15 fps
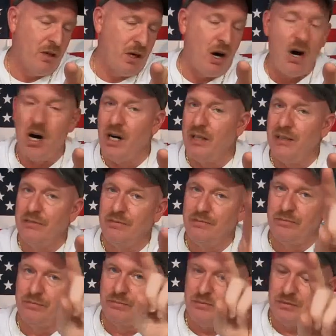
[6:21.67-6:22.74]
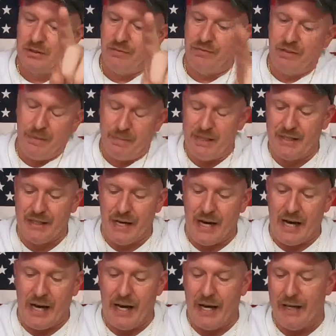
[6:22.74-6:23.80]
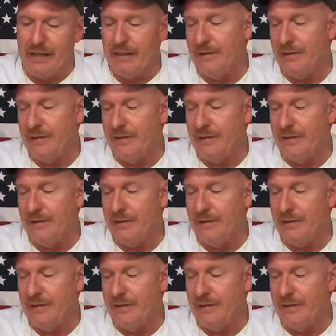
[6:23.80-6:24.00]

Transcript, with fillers: on the flip side.